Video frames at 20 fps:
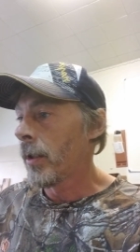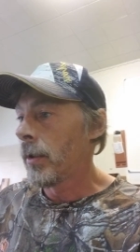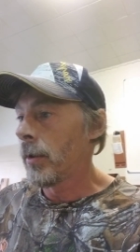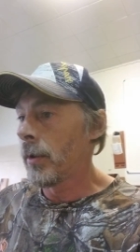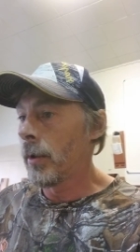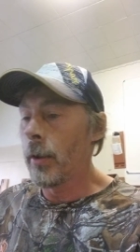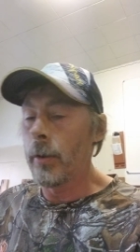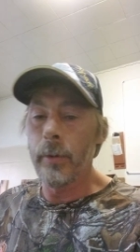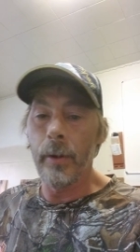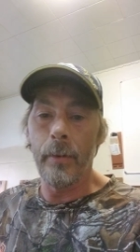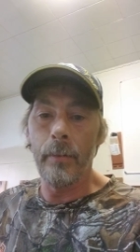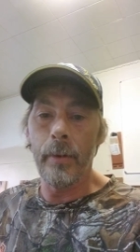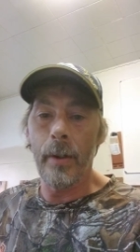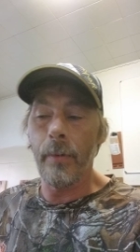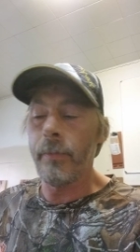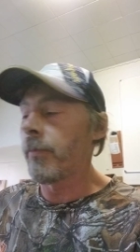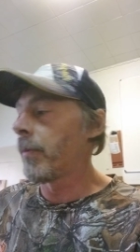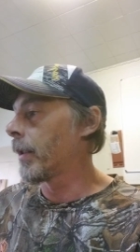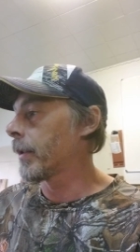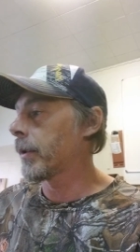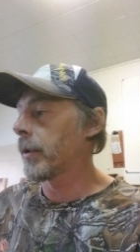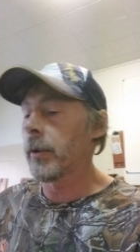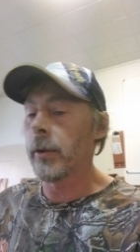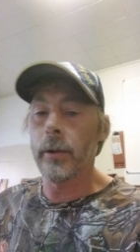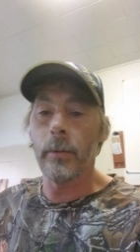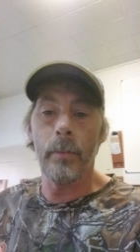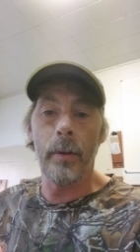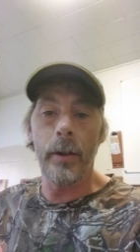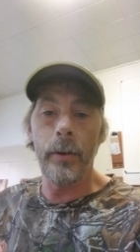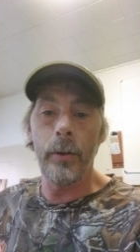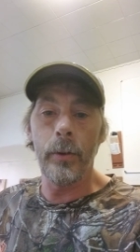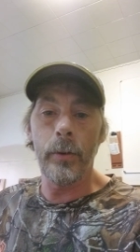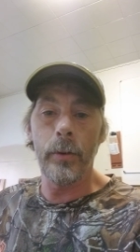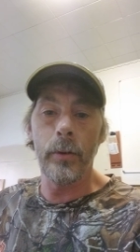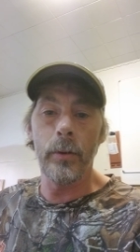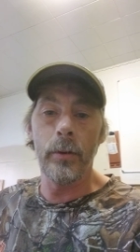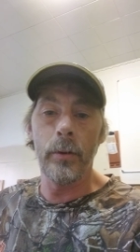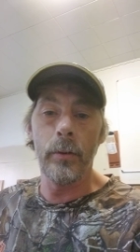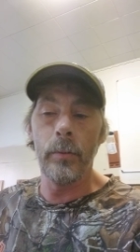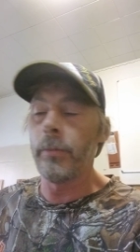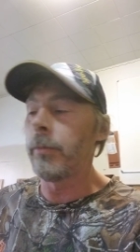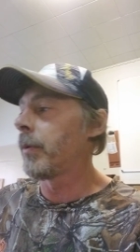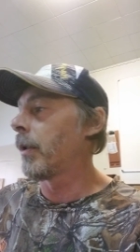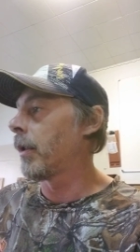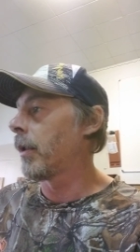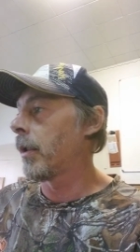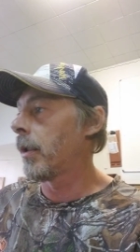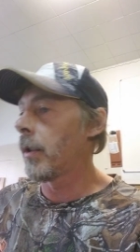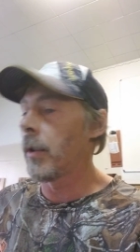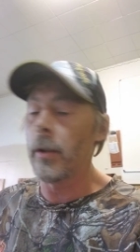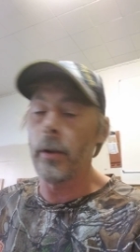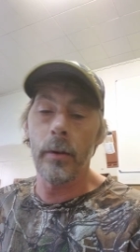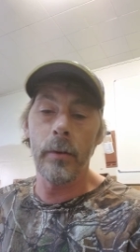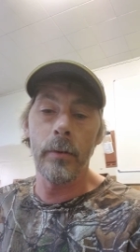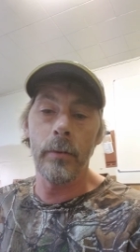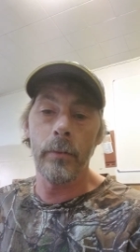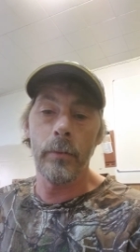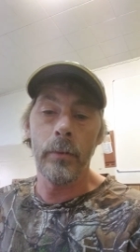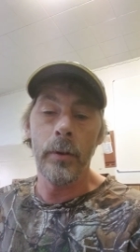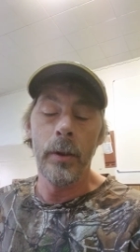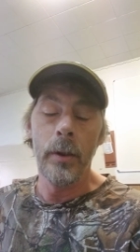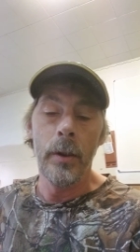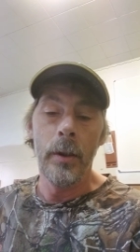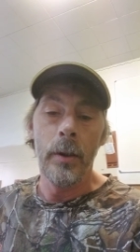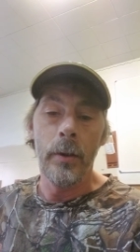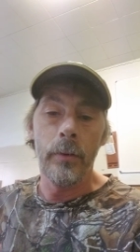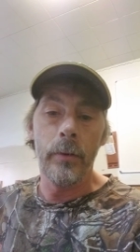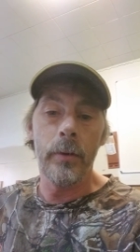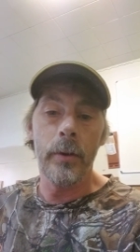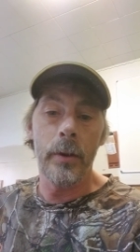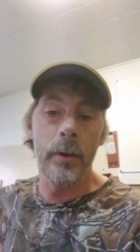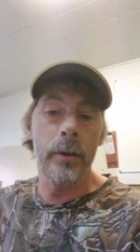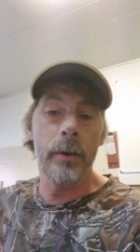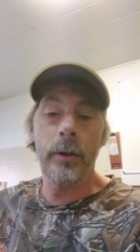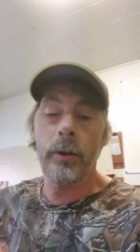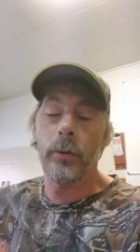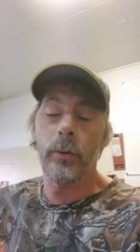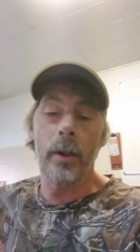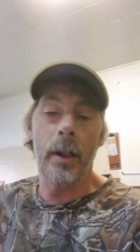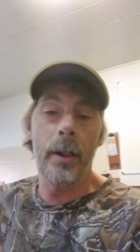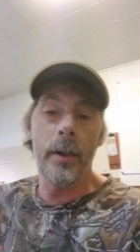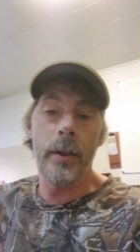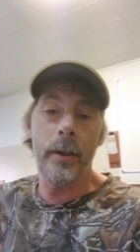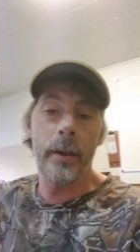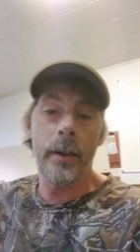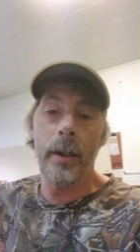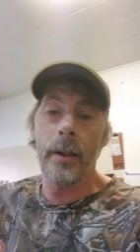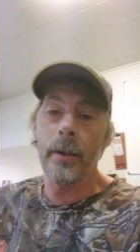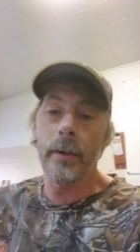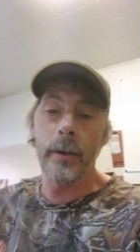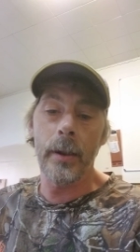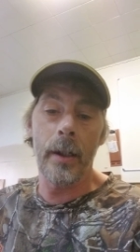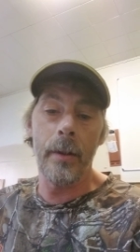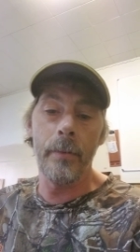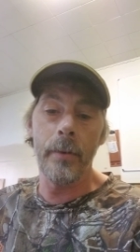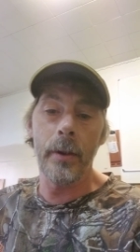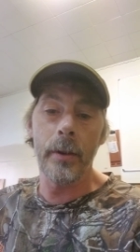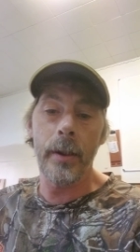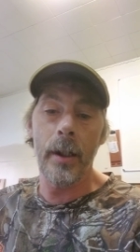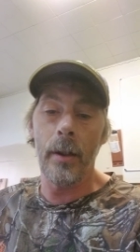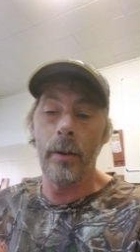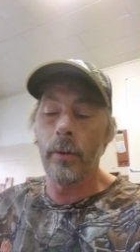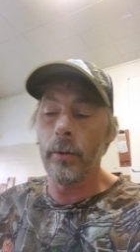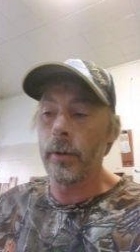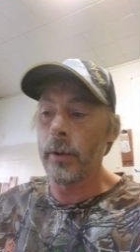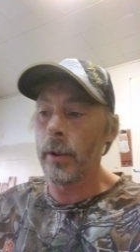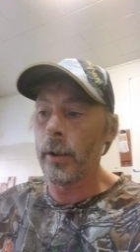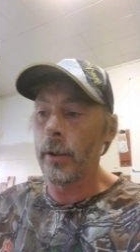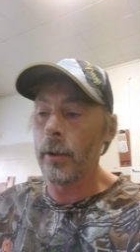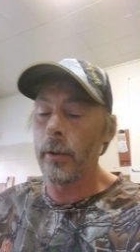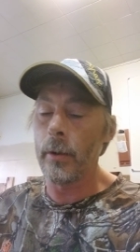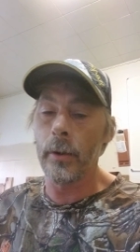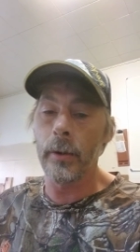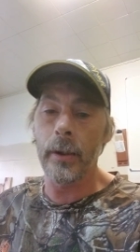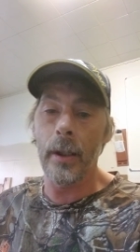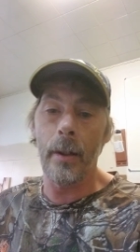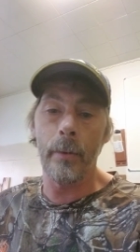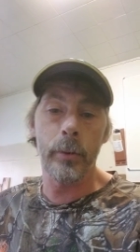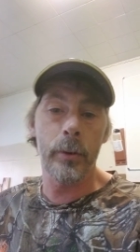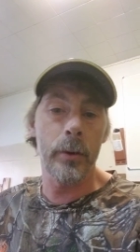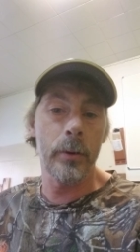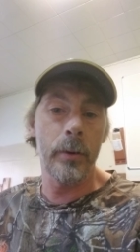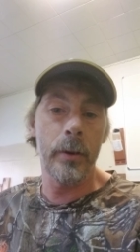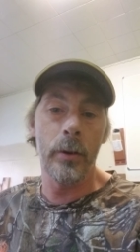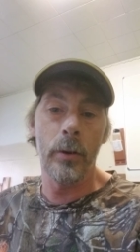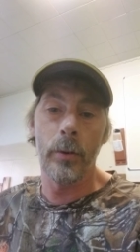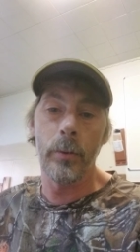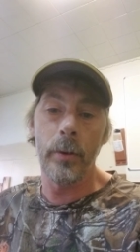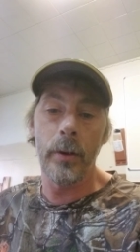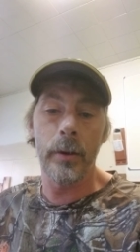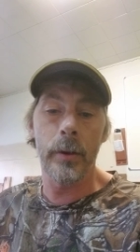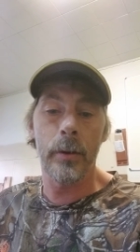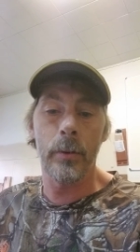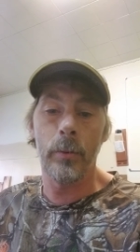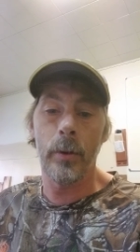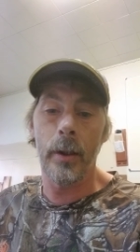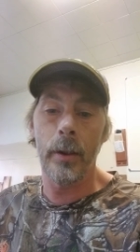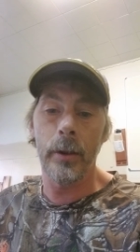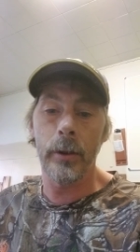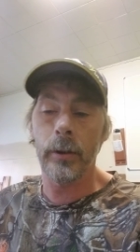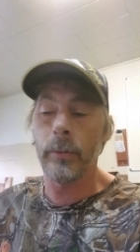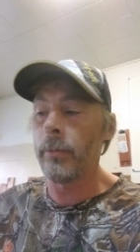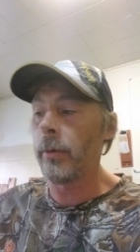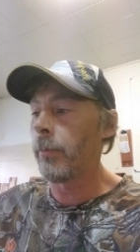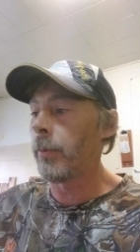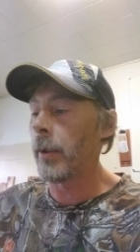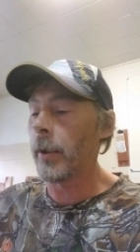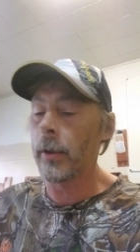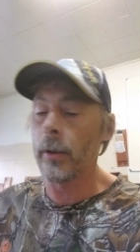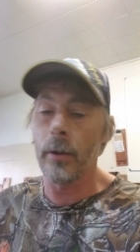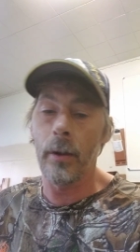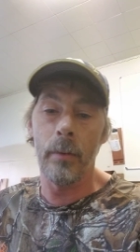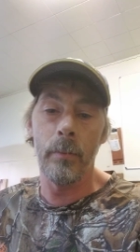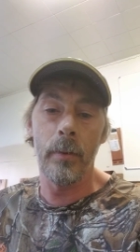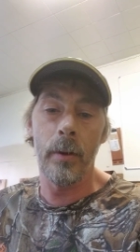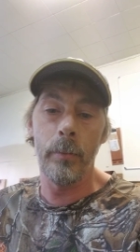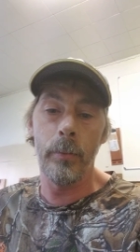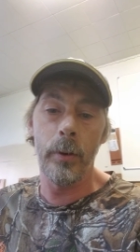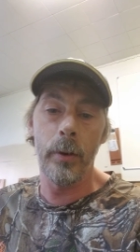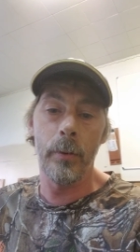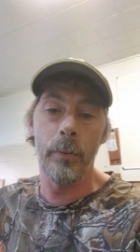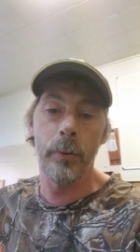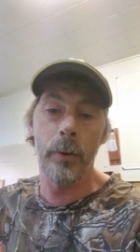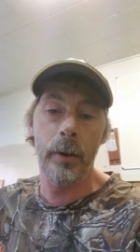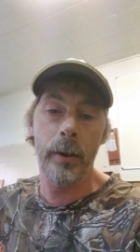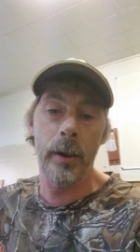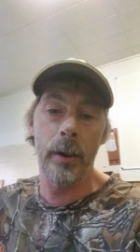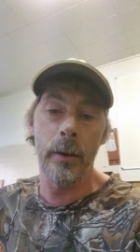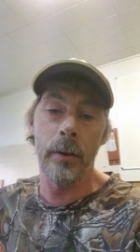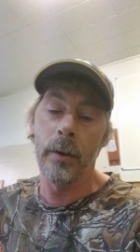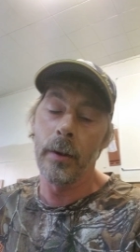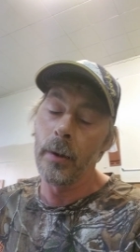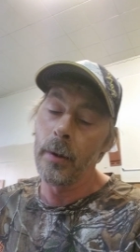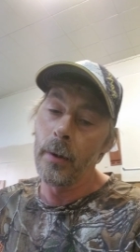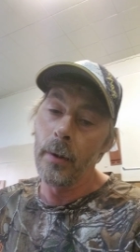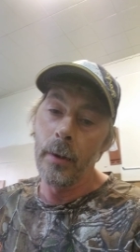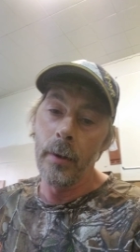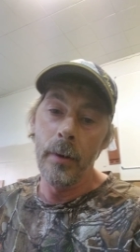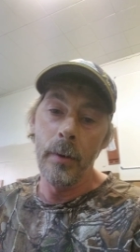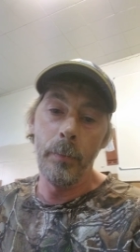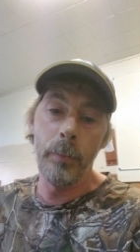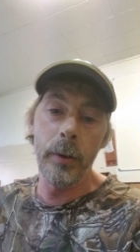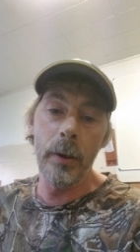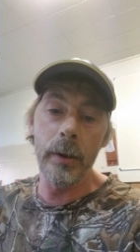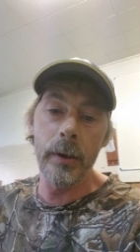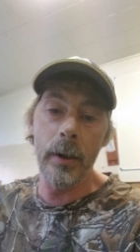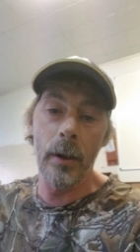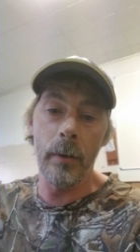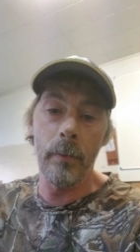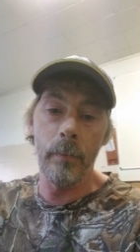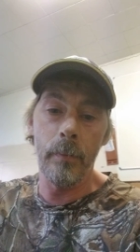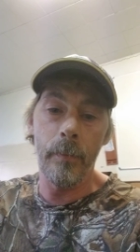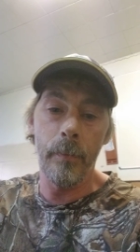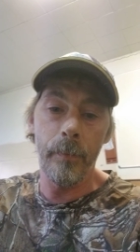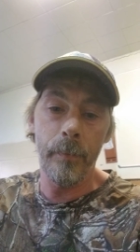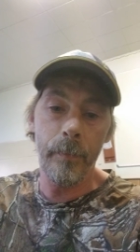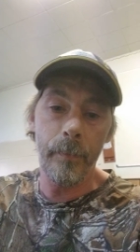Uh, they've left messages on my YouTube. Uh, they're just trying to get us out of their town, and there's absolutely no reason why they should be picking on my beautiful kin. Please help.